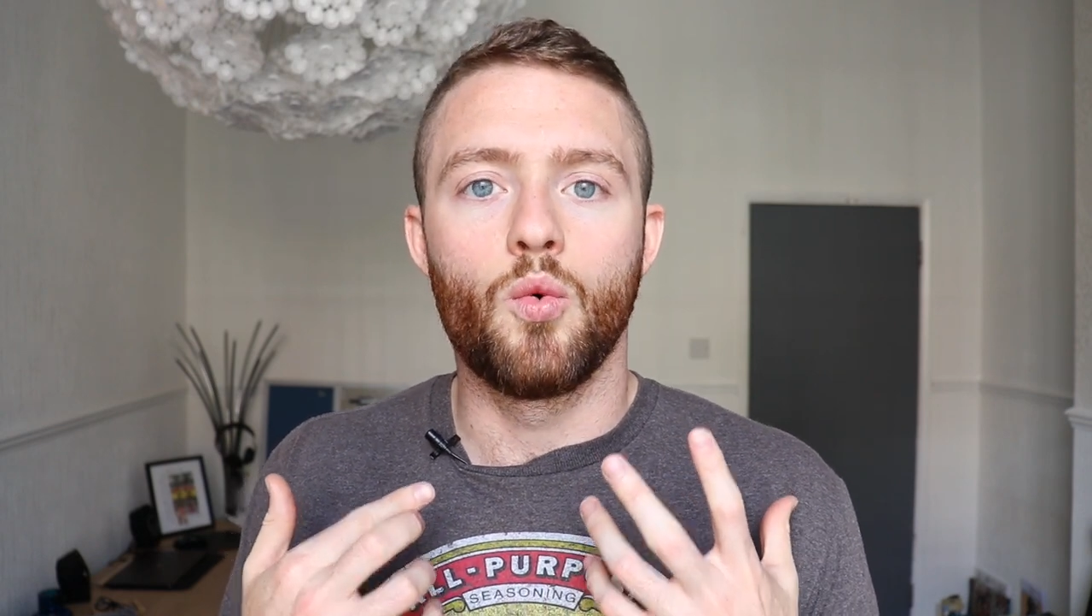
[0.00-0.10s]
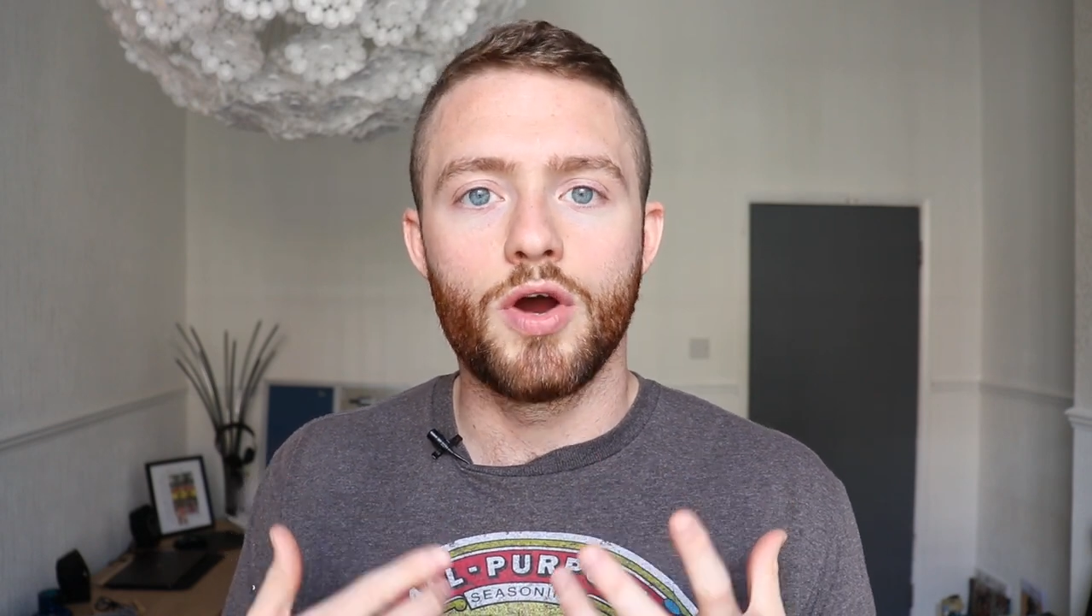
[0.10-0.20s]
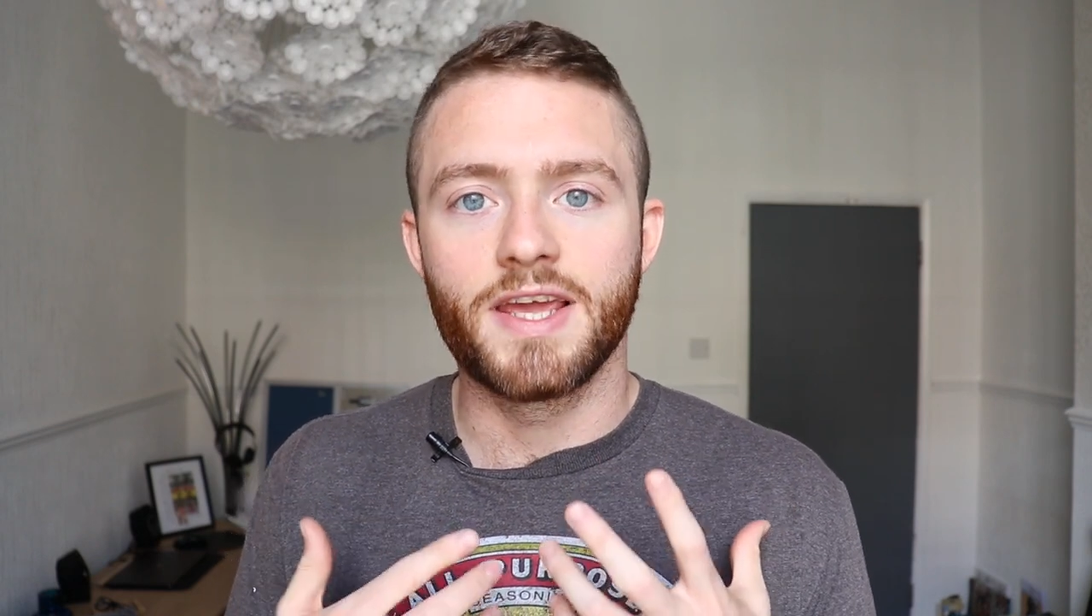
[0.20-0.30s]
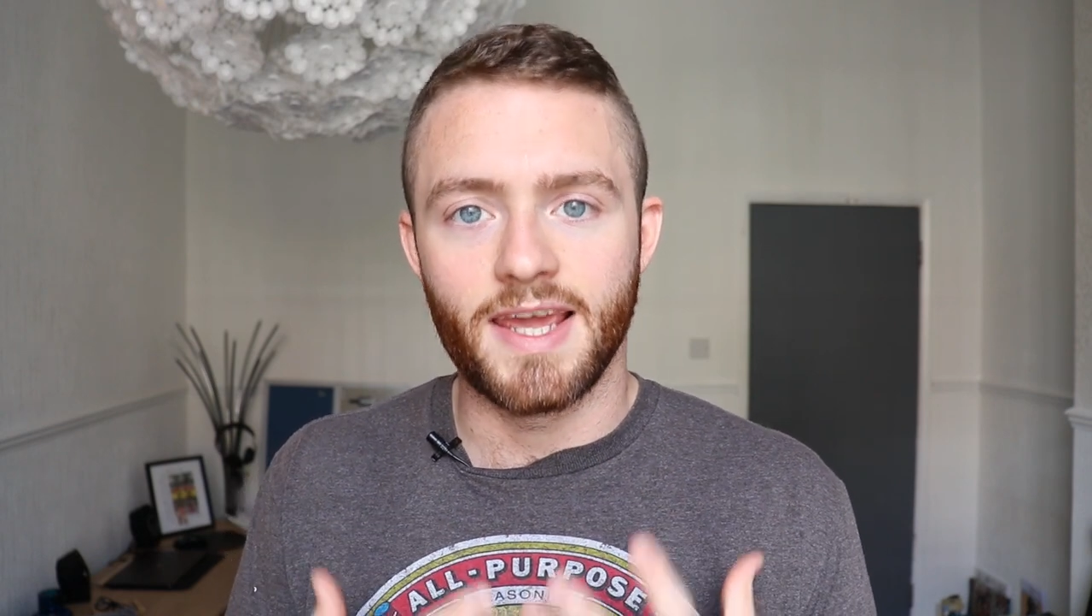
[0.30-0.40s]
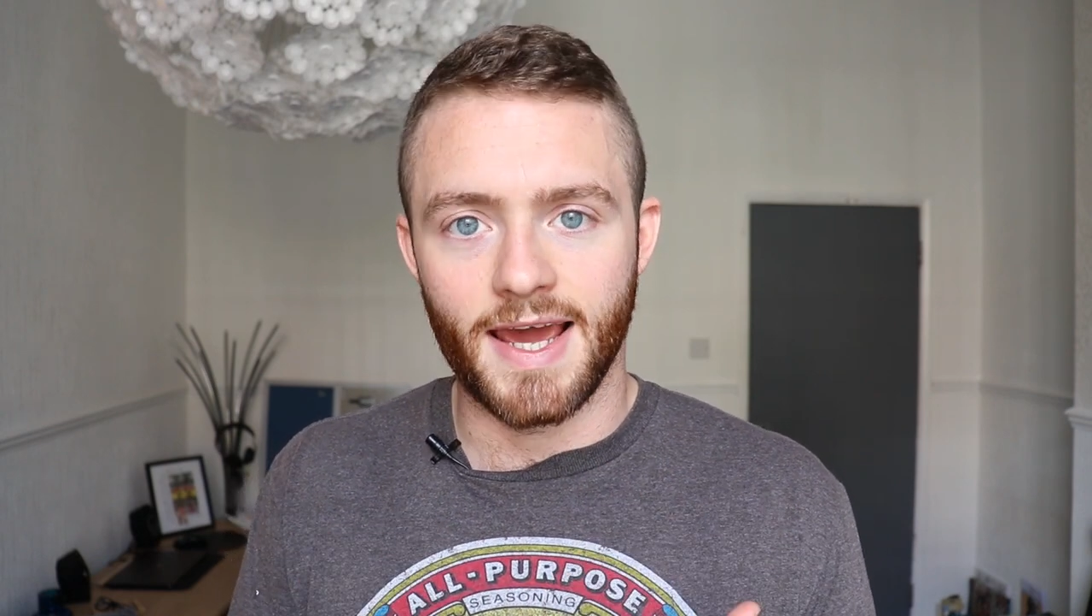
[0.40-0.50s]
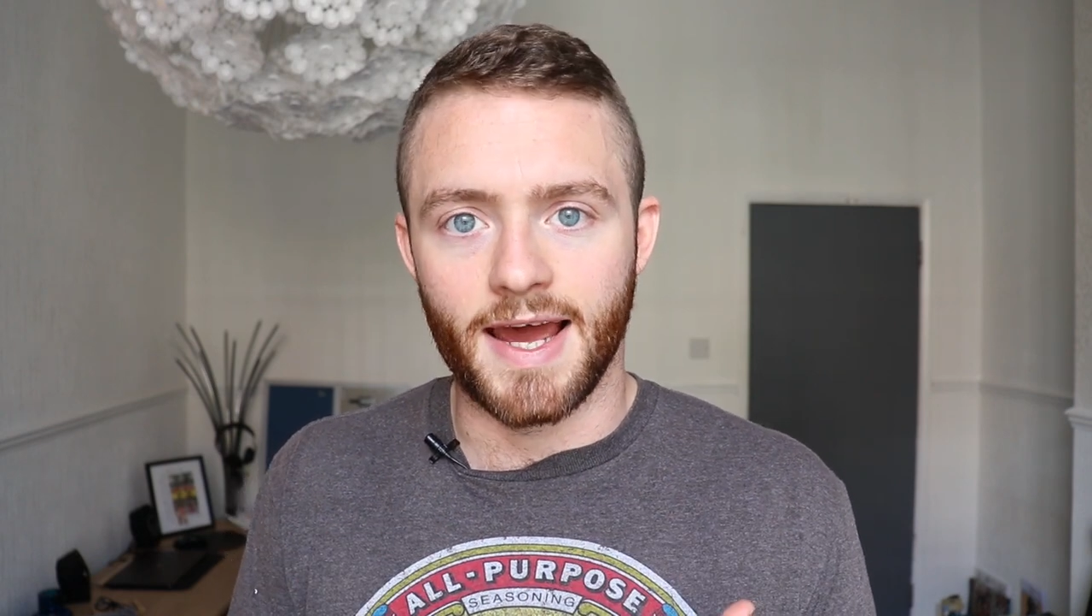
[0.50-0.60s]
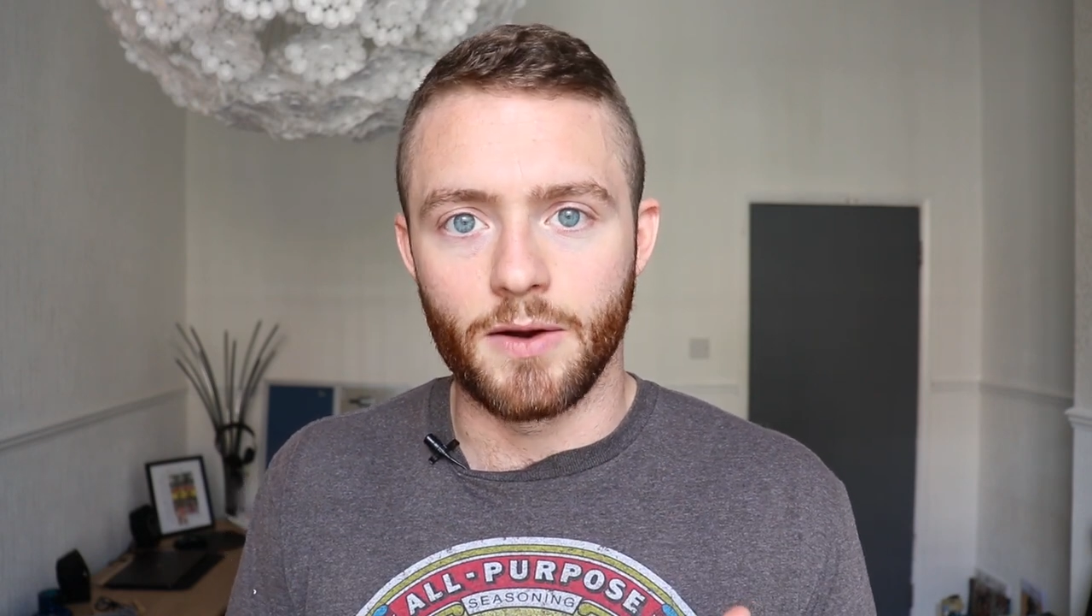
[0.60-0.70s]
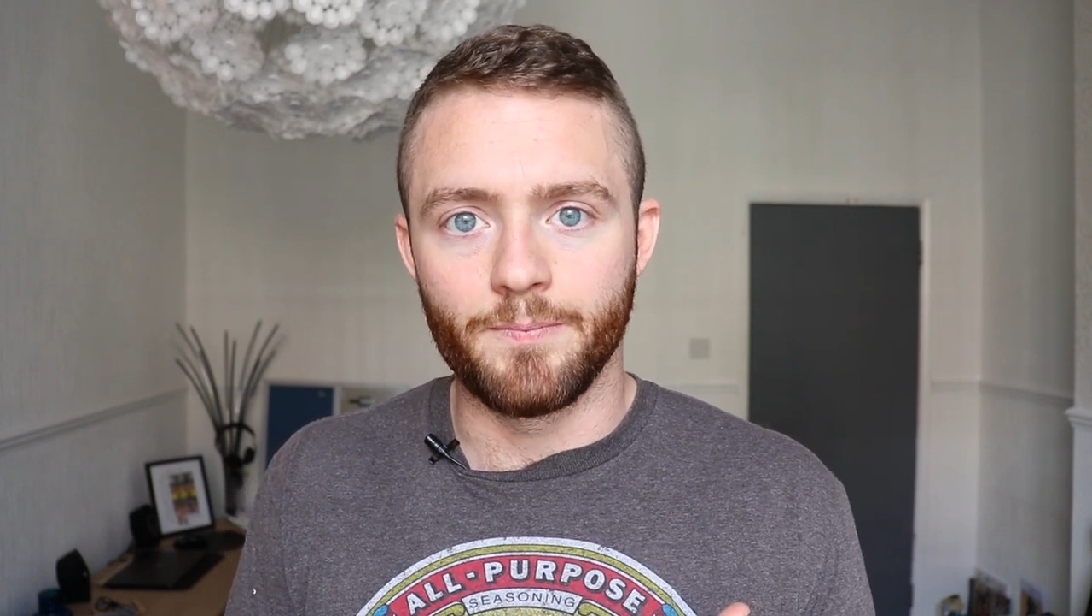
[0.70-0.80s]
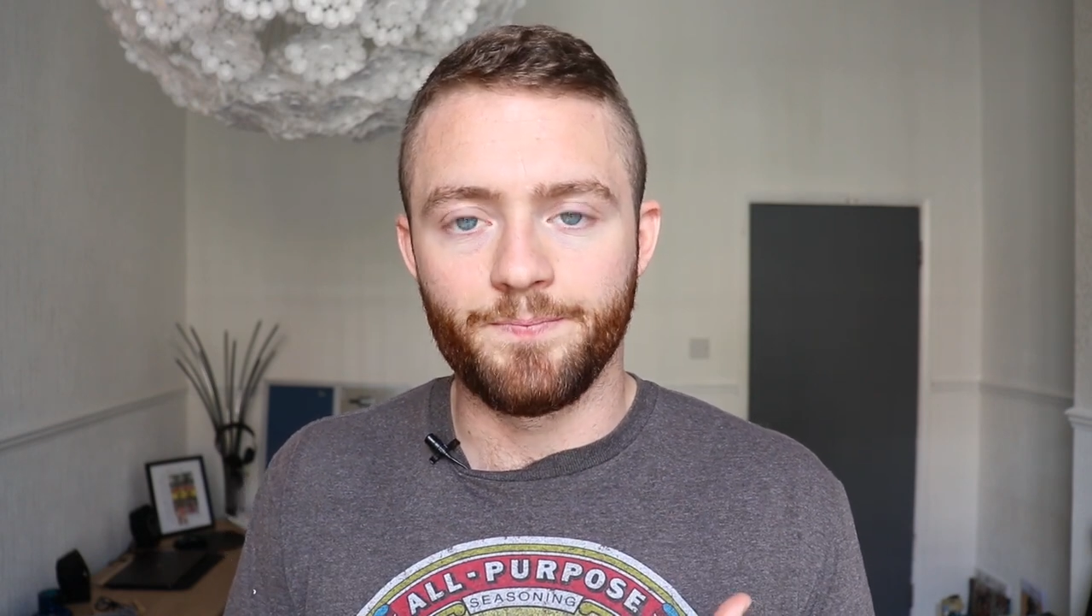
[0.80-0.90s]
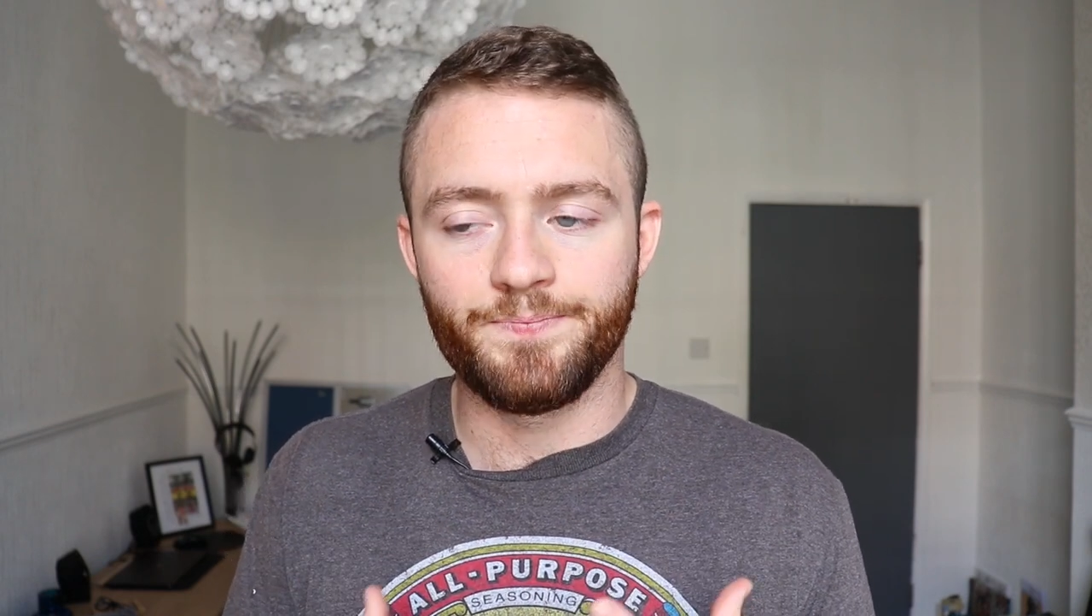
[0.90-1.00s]
working
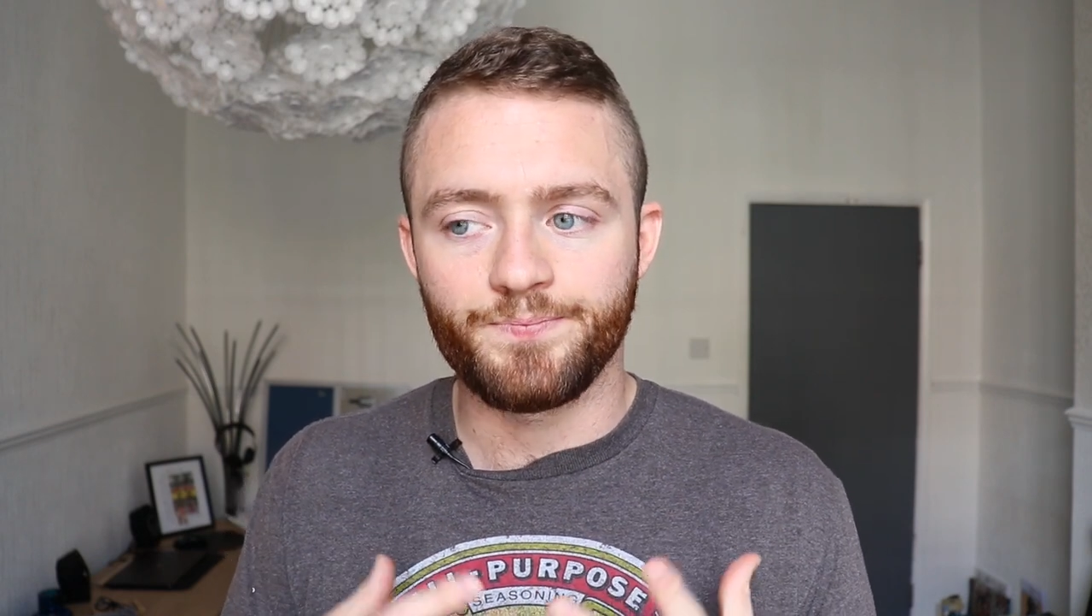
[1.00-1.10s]
out